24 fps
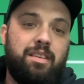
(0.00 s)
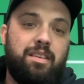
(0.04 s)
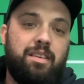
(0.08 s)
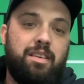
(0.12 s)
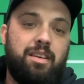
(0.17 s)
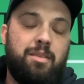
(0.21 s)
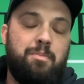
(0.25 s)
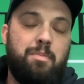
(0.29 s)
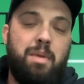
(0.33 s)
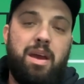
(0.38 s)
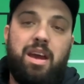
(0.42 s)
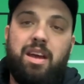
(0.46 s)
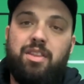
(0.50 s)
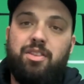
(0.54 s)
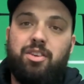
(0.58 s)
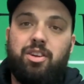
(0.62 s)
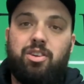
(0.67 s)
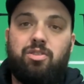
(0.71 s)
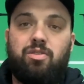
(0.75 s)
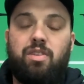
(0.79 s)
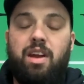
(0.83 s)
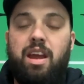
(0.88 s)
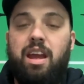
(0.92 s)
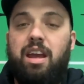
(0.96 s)
man, they're
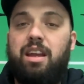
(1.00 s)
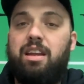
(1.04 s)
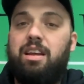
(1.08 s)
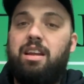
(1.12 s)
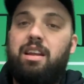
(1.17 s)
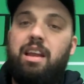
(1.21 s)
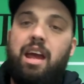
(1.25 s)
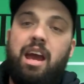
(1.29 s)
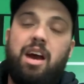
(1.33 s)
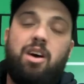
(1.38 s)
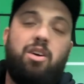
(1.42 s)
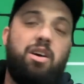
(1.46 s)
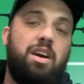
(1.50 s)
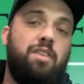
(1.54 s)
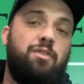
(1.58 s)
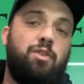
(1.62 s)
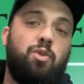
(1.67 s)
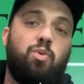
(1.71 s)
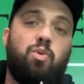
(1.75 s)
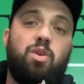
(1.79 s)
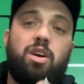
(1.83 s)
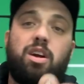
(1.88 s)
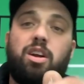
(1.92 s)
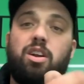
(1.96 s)
great. Now, if you're
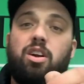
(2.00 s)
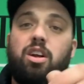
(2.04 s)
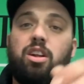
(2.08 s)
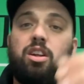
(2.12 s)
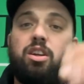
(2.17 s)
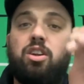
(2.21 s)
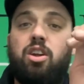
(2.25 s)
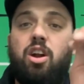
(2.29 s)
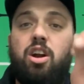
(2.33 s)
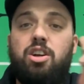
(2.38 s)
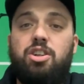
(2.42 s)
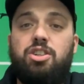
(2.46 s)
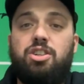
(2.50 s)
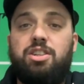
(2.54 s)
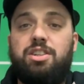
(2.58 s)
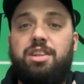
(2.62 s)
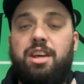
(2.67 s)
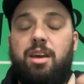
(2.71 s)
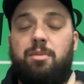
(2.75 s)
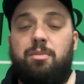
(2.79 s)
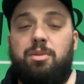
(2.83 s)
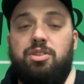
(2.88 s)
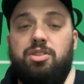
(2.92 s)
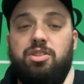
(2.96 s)
working on larger
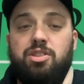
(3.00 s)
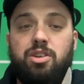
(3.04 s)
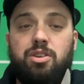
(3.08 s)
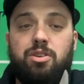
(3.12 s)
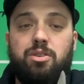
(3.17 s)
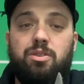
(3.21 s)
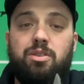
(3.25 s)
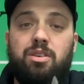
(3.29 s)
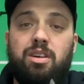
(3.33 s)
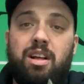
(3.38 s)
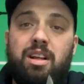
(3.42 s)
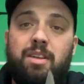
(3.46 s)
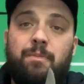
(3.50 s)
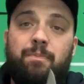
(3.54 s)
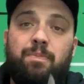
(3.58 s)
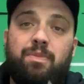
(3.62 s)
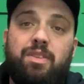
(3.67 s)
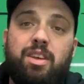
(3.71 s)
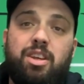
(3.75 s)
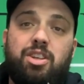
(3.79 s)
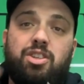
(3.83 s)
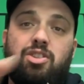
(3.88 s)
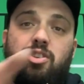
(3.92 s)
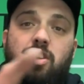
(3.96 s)
damage too,
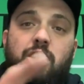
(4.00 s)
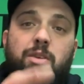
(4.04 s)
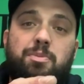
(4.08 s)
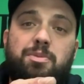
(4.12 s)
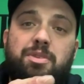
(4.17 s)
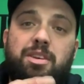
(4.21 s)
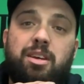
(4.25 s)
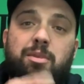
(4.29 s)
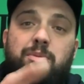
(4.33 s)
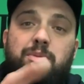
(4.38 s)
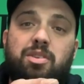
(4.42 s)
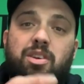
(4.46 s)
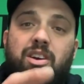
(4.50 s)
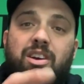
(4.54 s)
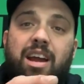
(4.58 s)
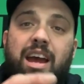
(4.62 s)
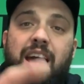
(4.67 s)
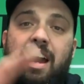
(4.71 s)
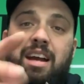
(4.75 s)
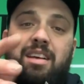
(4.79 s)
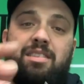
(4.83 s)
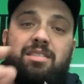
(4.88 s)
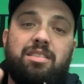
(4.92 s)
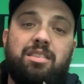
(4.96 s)
these sharp tips are
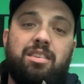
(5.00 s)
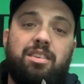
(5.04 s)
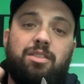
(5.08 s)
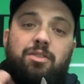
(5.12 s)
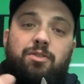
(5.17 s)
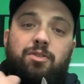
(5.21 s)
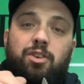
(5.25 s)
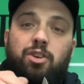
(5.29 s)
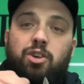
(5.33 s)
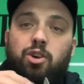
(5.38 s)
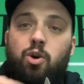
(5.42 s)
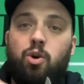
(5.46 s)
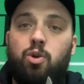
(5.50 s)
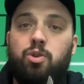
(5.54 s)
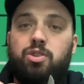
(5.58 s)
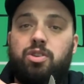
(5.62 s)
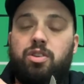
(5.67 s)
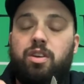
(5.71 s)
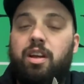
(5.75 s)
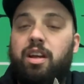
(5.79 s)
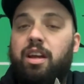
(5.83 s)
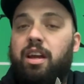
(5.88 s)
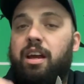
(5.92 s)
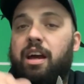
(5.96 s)
excellent for cold
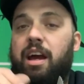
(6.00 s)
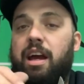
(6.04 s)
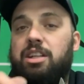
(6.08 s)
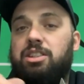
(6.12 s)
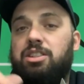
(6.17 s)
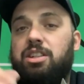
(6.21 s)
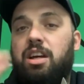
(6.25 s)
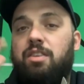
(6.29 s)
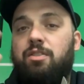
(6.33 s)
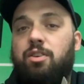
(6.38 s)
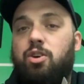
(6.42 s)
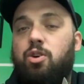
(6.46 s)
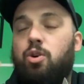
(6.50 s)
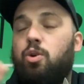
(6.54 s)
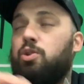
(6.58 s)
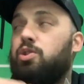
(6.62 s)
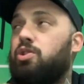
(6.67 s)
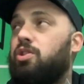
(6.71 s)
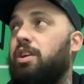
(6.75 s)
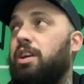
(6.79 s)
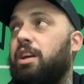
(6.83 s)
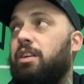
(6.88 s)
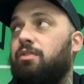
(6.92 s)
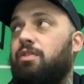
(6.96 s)
shrinking. I actually have a cold
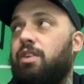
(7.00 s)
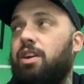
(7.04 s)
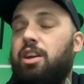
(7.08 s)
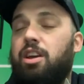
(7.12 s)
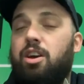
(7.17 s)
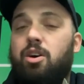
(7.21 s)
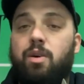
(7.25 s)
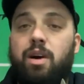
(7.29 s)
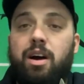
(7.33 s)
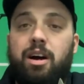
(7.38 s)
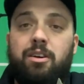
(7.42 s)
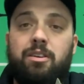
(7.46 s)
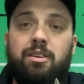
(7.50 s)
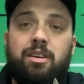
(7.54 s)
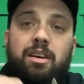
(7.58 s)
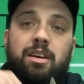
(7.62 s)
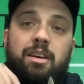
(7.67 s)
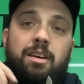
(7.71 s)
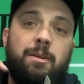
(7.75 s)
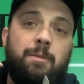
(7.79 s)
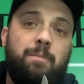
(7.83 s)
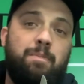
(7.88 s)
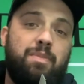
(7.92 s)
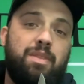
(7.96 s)
shrinking video out
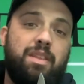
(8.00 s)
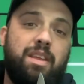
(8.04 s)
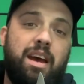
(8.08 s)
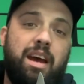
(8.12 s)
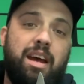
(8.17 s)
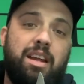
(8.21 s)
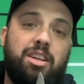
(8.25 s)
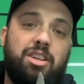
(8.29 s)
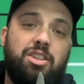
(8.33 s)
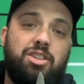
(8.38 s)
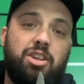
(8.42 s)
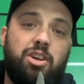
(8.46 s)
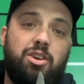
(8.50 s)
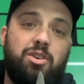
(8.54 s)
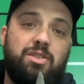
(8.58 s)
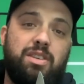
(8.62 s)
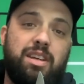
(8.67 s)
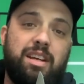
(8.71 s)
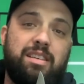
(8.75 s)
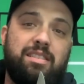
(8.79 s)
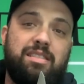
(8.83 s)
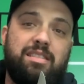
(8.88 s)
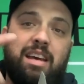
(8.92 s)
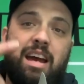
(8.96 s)
that shows
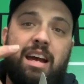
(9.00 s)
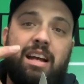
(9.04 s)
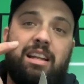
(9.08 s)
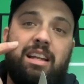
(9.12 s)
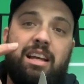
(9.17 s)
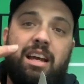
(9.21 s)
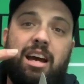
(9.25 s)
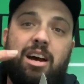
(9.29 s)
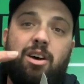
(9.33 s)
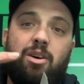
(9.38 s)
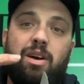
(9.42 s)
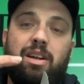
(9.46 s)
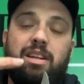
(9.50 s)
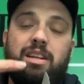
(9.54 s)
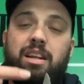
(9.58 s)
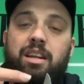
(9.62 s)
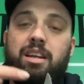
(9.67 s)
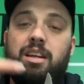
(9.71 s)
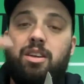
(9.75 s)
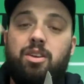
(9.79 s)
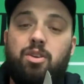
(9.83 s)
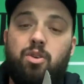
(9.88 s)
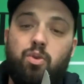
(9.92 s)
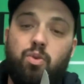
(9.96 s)
exactly how I did
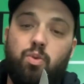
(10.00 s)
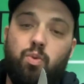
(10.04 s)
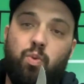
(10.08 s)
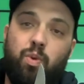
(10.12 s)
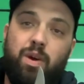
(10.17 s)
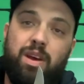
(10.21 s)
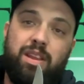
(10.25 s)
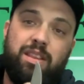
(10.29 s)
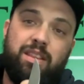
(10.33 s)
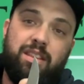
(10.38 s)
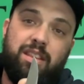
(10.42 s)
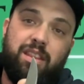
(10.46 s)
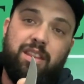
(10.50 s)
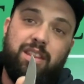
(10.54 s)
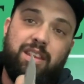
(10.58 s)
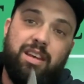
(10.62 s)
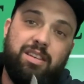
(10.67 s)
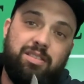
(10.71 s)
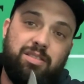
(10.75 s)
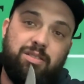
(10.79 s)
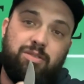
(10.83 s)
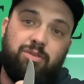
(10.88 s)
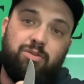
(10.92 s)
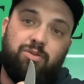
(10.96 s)
it with
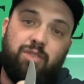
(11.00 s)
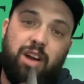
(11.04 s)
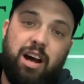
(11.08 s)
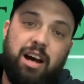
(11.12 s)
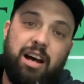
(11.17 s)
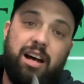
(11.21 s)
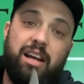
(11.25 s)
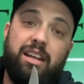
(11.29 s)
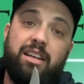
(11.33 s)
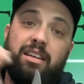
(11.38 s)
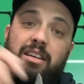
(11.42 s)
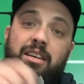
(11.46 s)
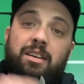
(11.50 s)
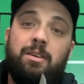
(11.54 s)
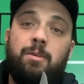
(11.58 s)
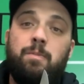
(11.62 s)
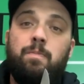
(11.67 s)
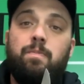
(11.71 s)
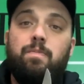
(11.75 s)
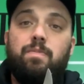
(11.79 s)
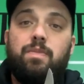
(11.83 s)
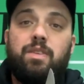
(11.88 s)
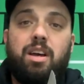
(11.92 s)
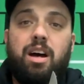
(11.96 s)
this rod.
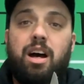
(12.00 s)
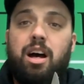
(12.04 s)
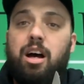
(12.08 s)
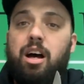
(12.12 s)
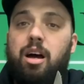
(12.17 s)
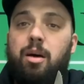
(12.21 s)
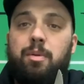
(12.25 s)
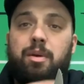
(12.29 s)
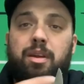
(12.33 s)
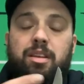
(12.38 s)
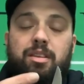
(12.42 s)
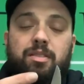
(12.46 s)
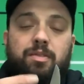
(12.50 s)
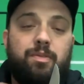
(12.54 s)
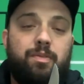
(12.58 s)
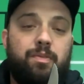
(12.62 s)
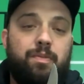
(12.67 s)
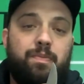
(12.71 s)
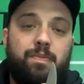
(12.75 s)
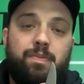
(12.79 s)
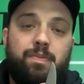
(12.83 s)
I mean,